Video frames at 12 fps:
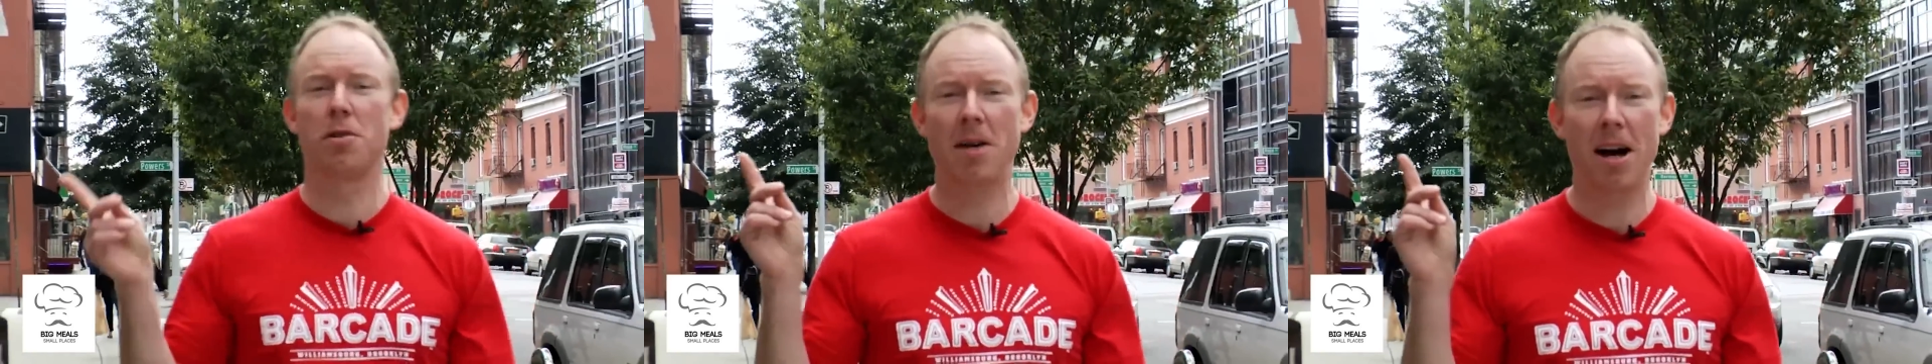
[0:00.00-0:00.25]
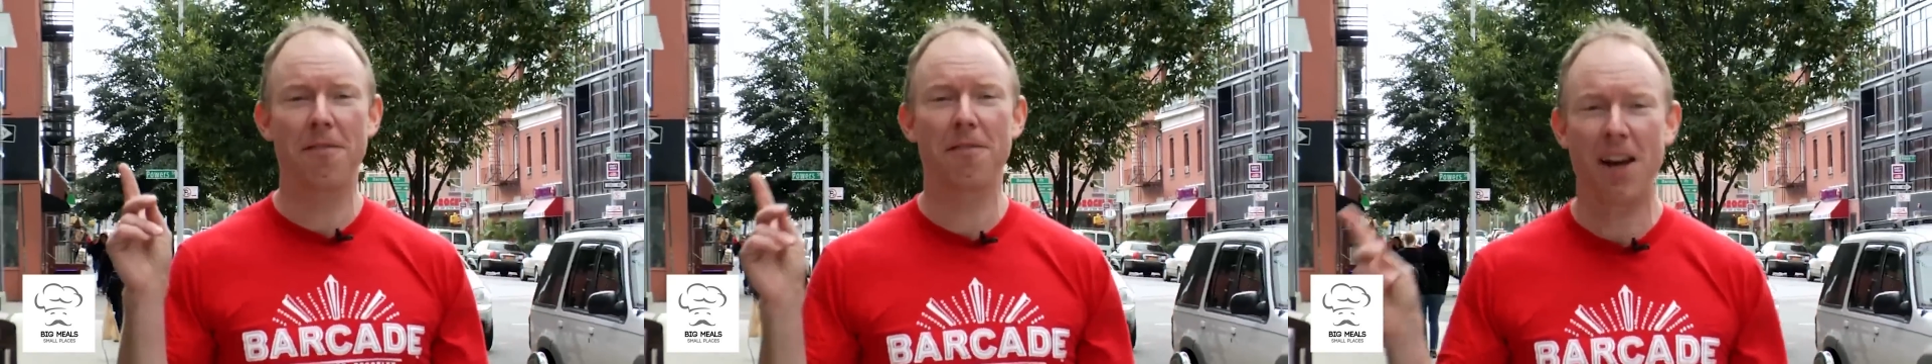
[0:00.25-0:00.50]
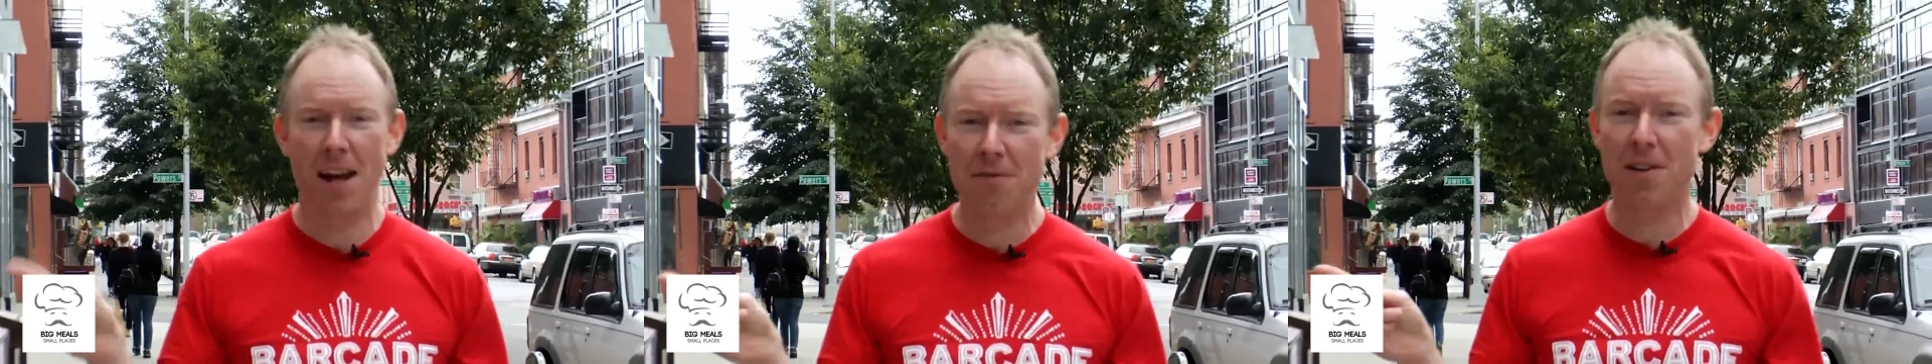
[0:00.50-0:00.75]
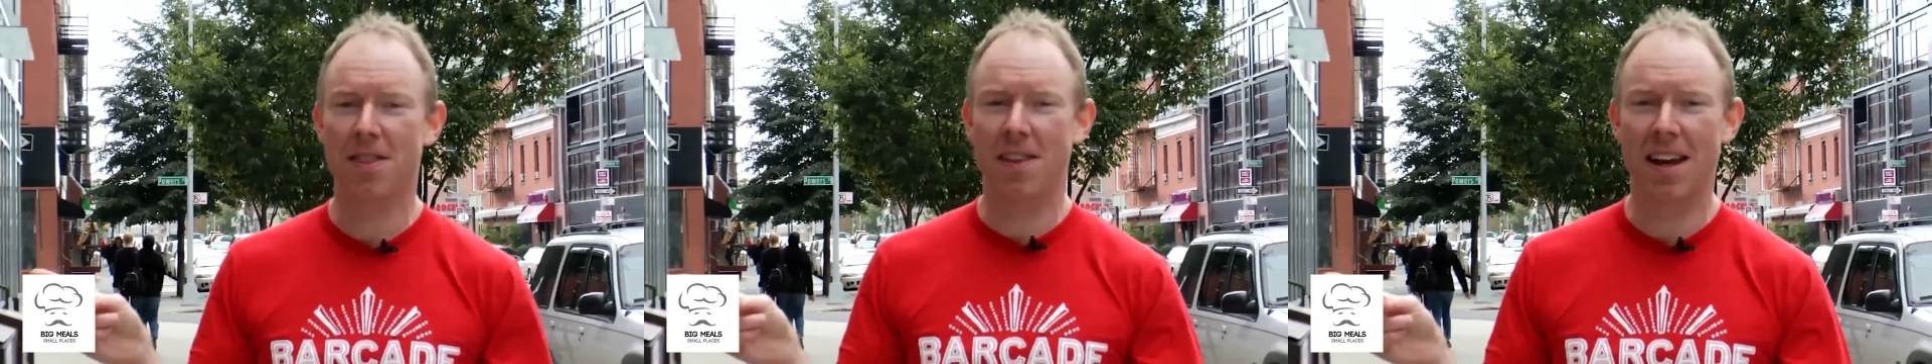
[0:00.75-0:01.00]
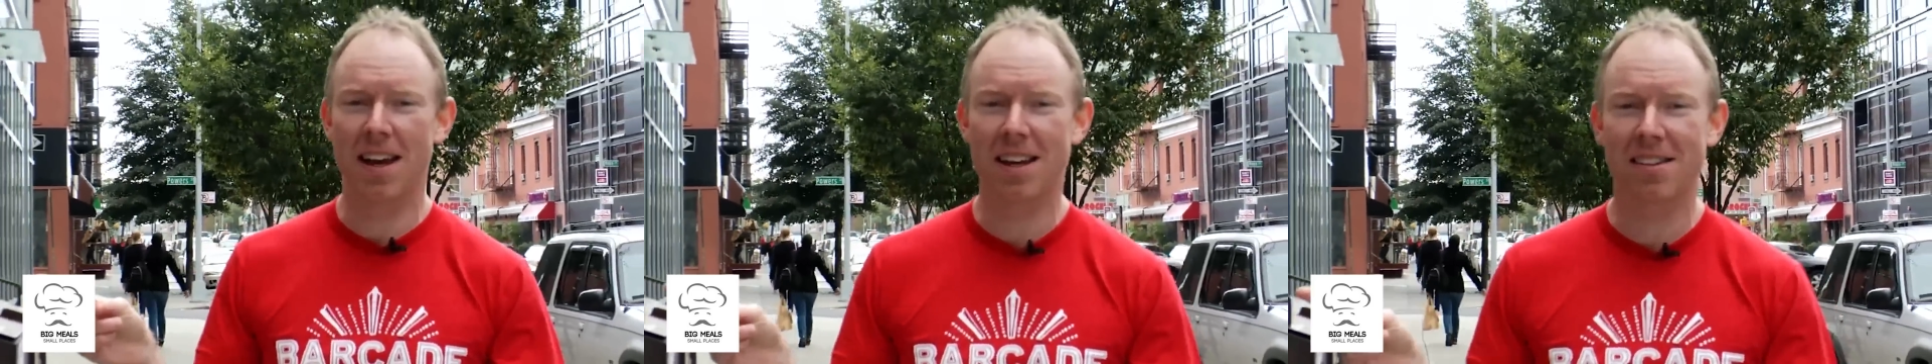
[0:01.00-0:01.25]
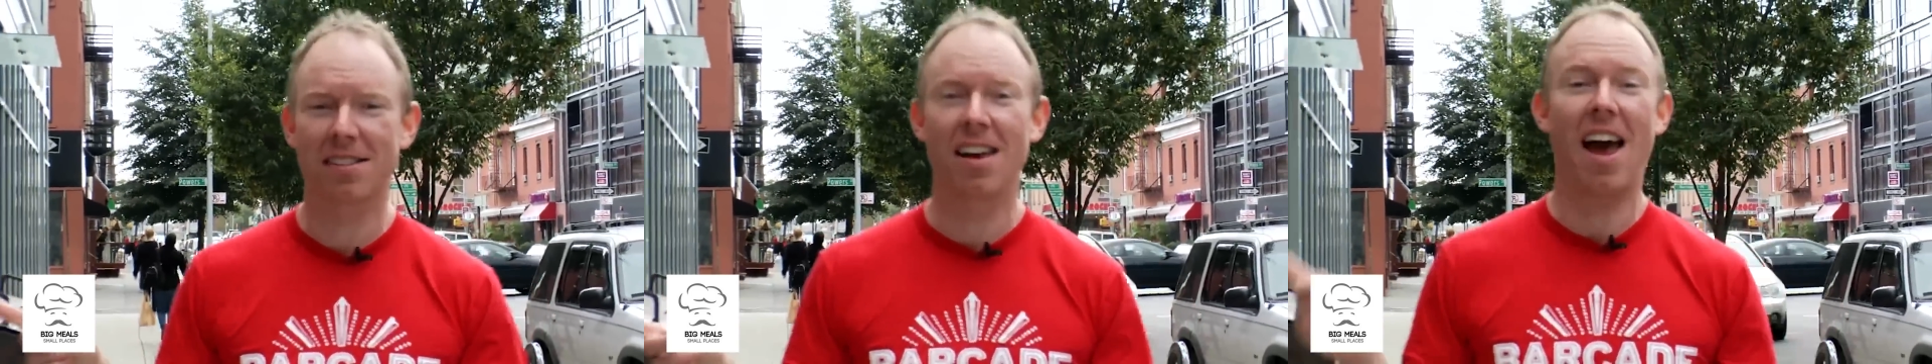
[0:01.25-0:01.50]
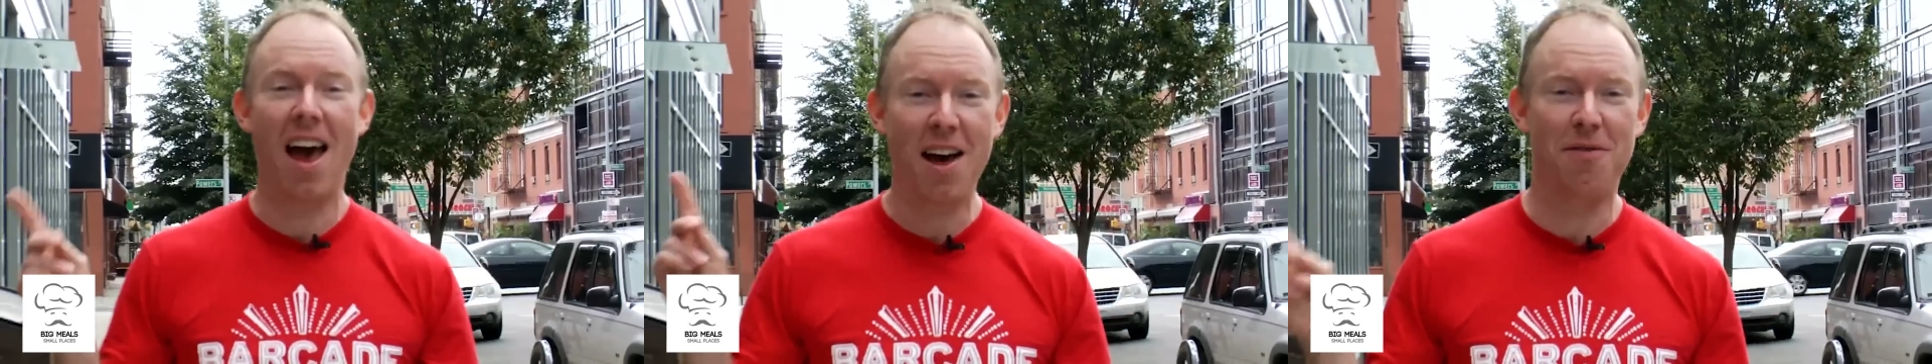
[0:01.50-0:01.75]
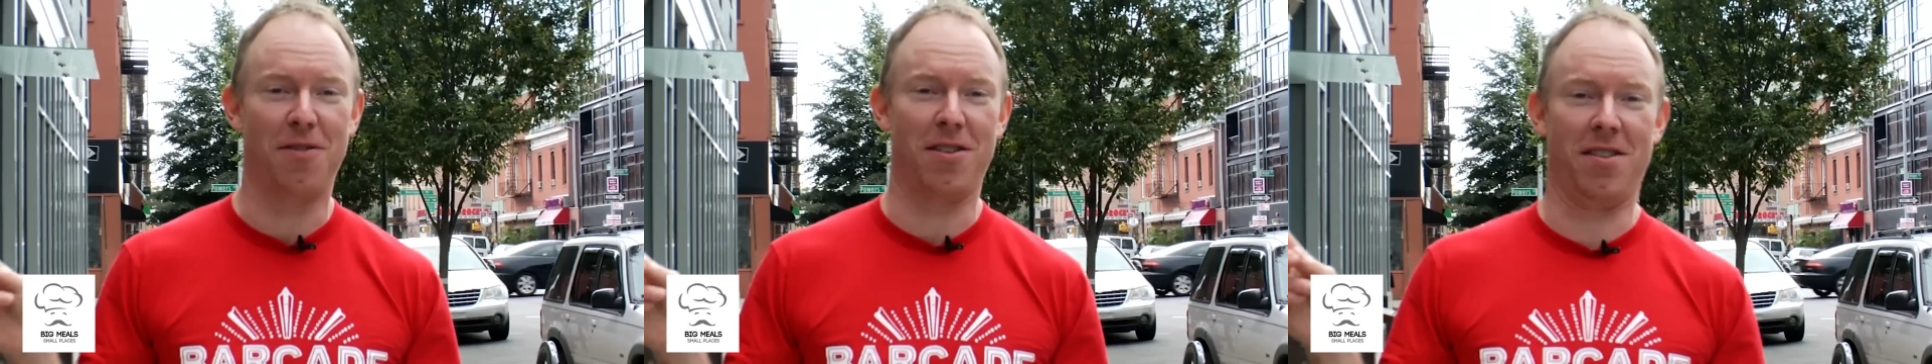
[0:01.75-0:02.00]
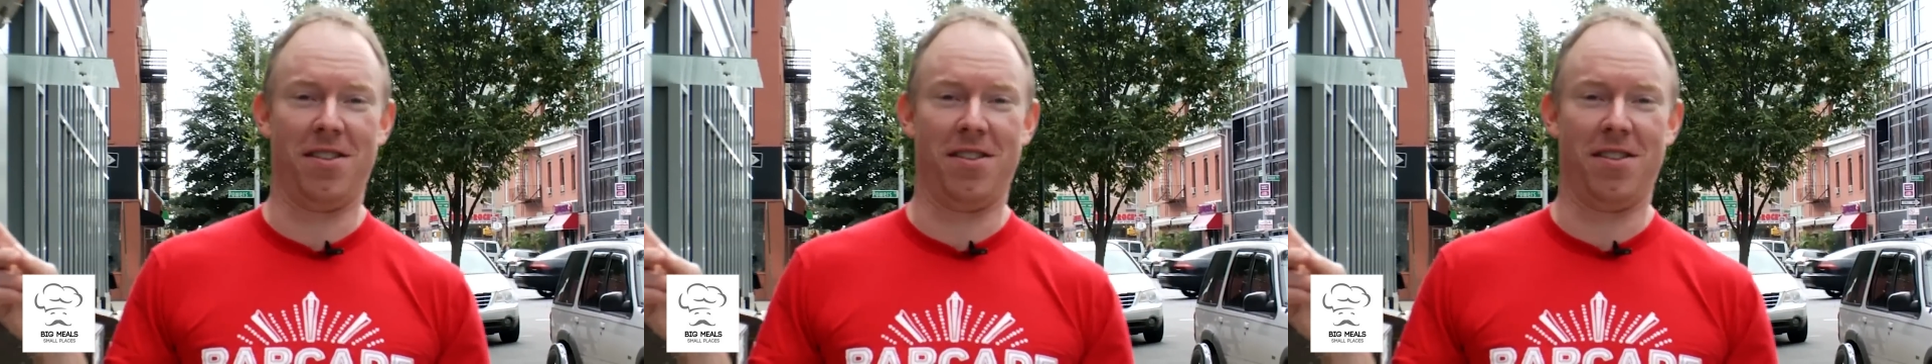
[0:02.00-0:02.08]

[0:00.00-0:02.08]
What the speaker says: my favorite things ever: